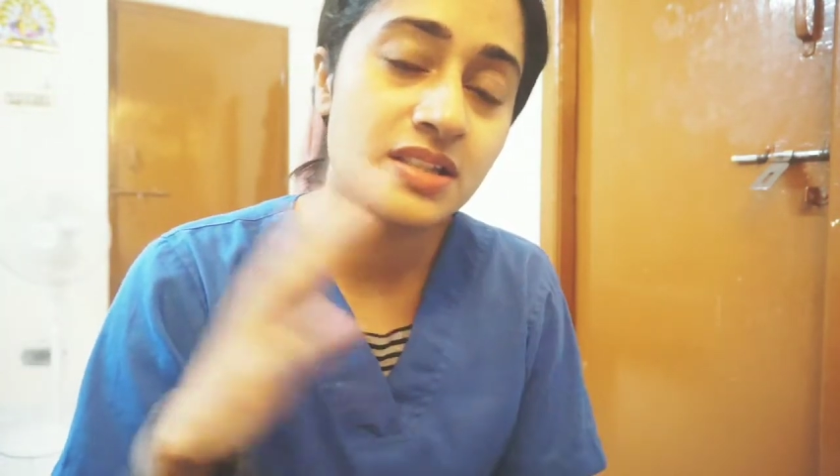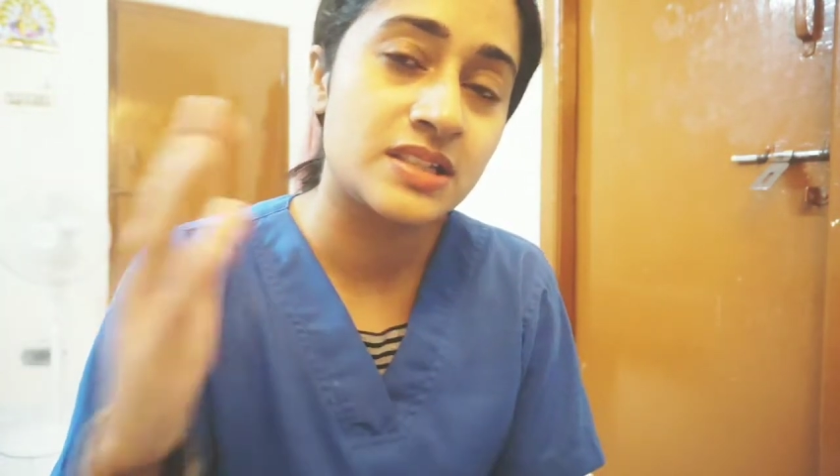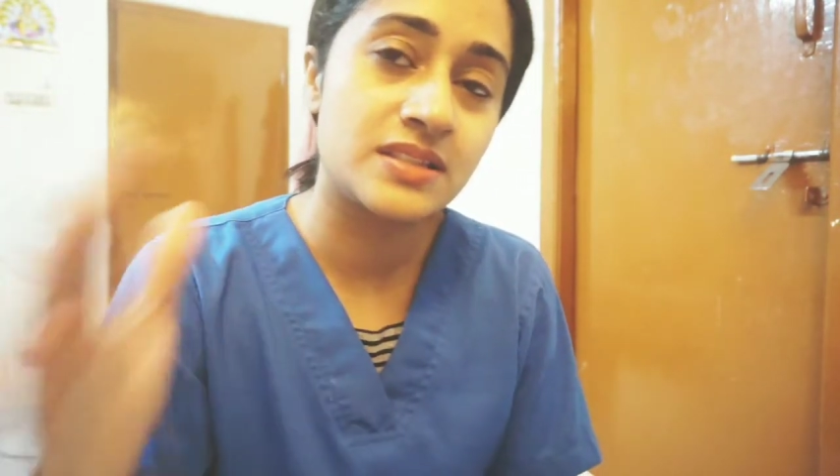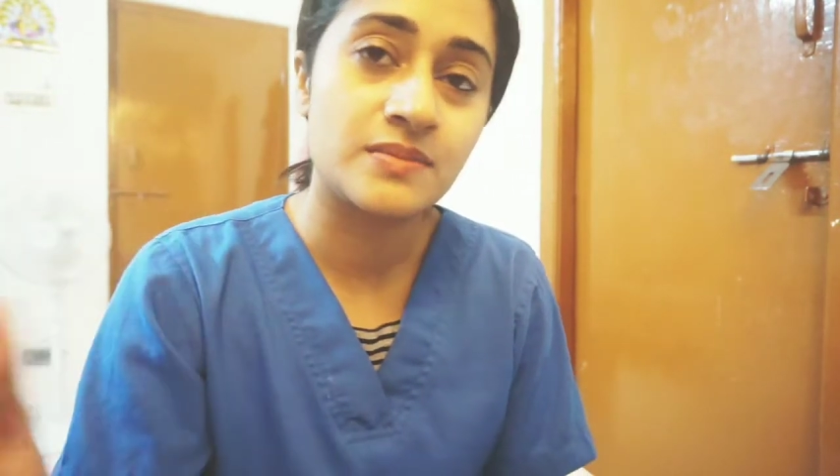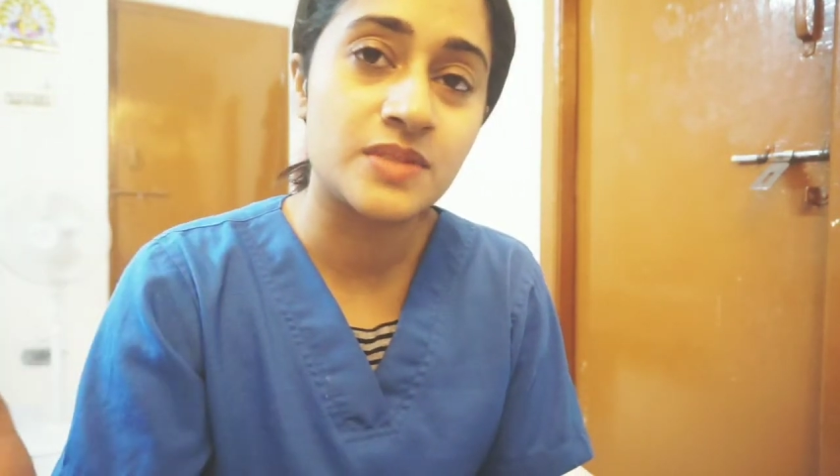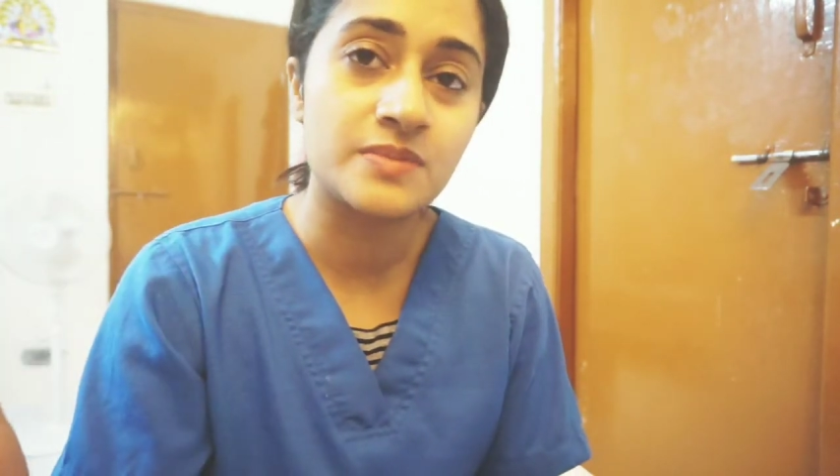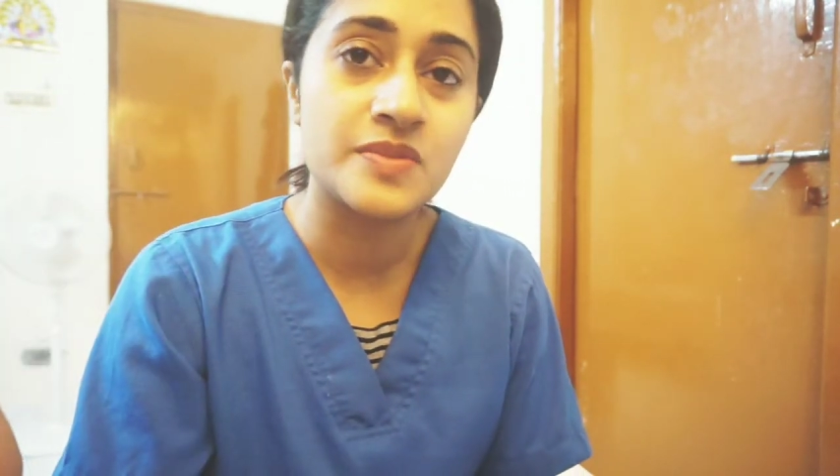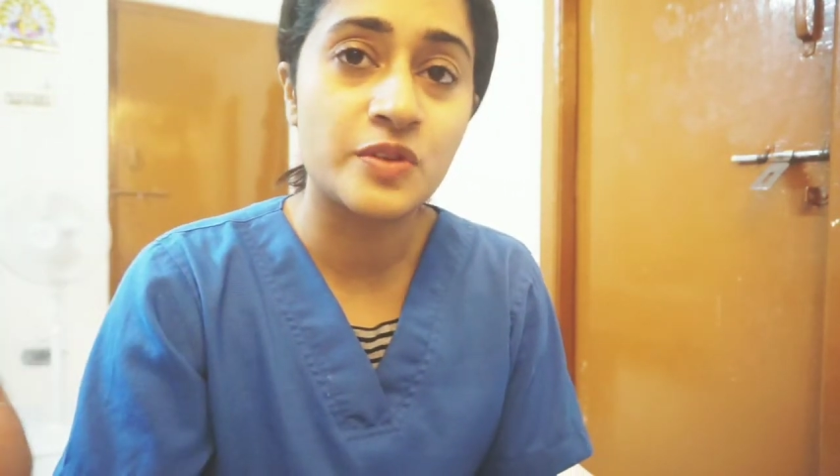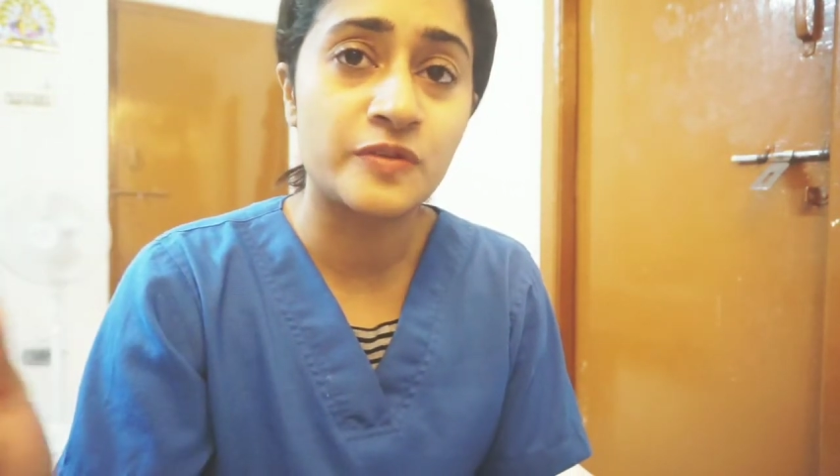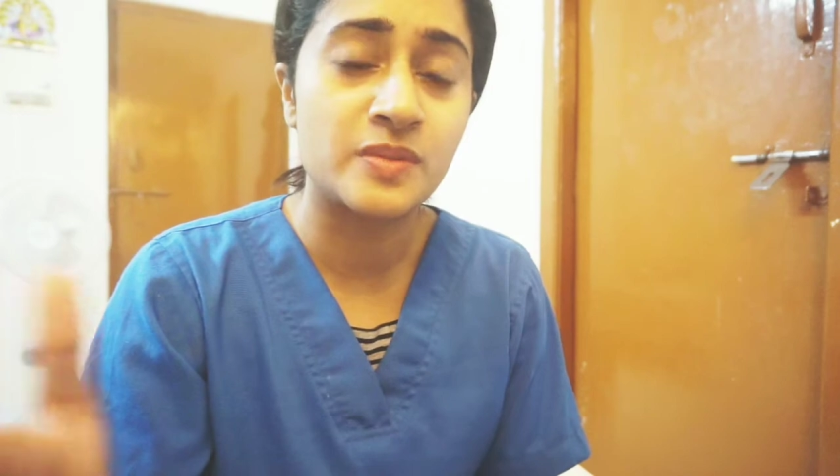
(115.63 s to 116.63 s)

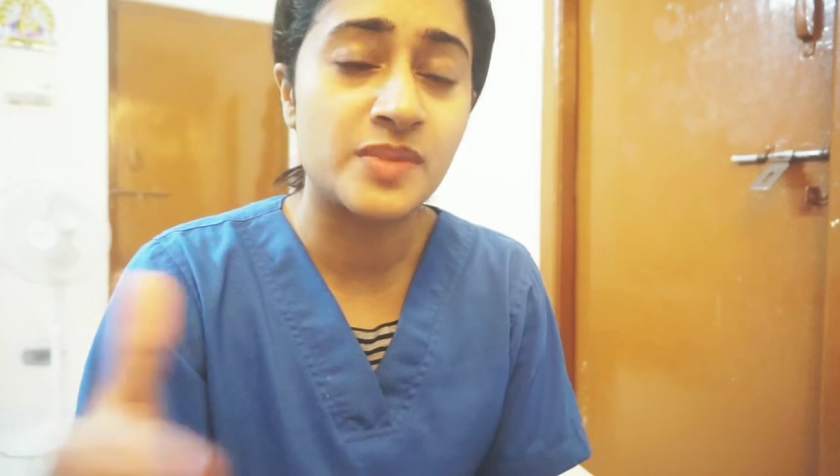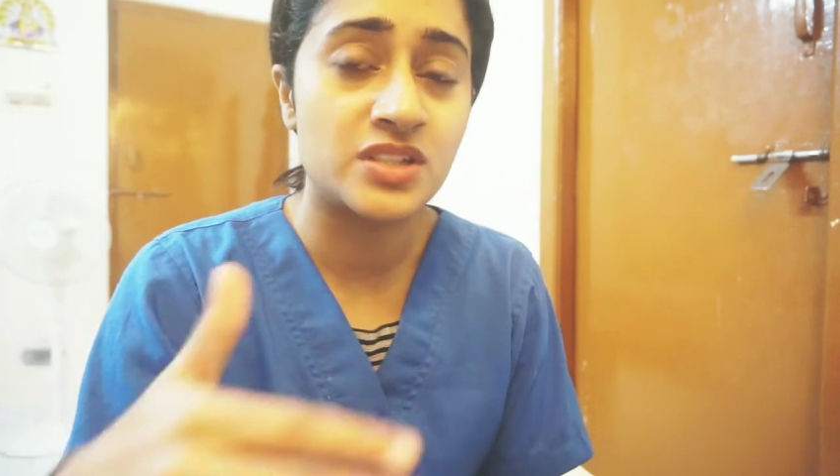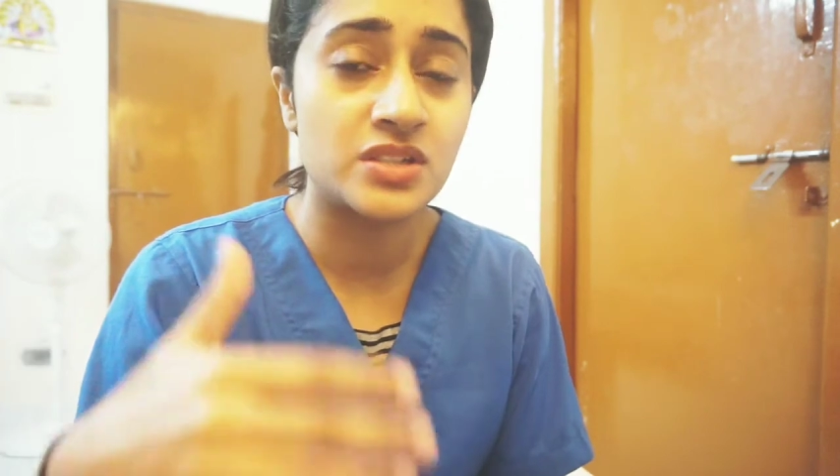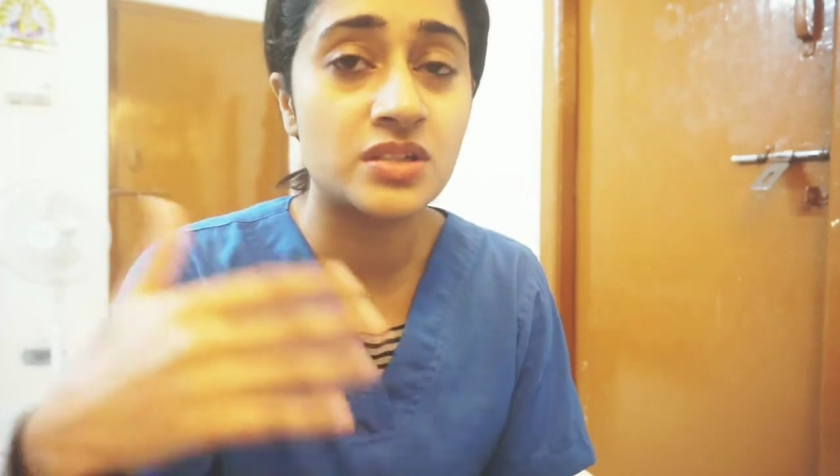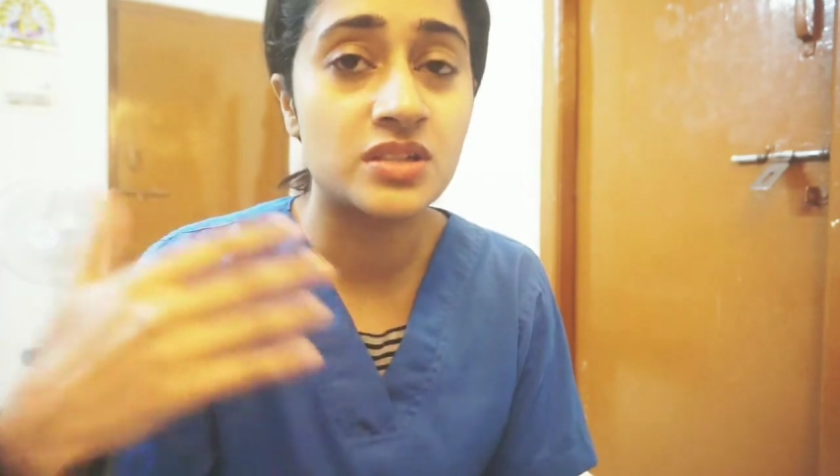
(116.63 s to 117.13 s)
symptoms of the patient